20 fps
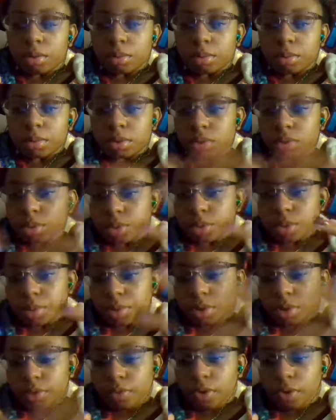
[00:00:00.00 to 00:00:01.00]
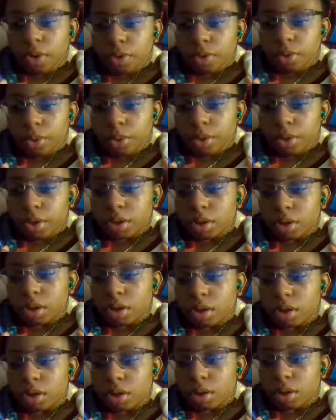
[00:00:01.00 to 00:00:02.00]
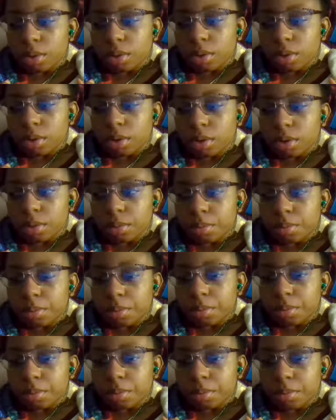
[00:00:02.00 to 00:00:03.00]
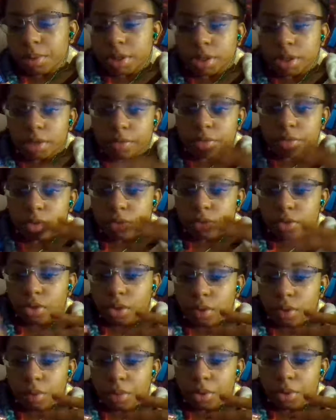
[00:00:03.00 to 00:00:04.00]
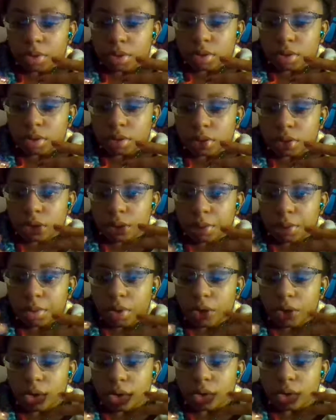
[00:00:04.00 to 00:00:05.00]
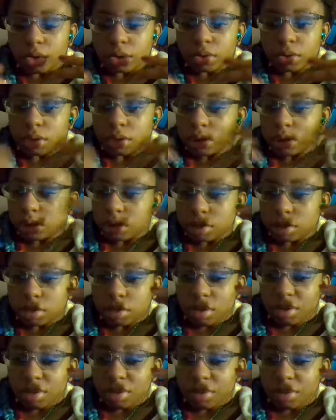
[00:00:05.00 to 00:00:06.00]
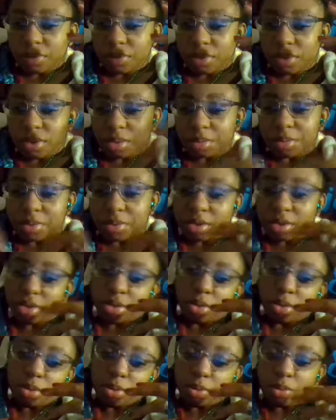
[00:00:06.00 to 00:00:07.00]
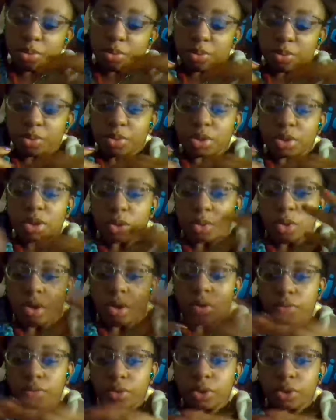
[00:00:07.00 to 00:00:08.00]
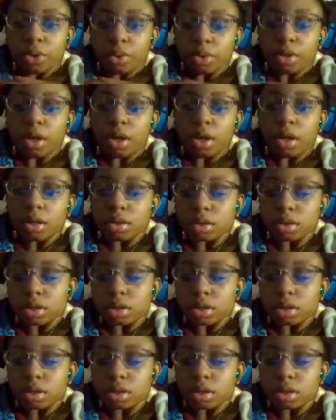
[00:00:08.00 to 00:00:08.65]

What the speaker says: It's not going to be your fault or anything, but definitely if you know the person is going to be hurt, it's not your fault, but you're really wrong for doing that.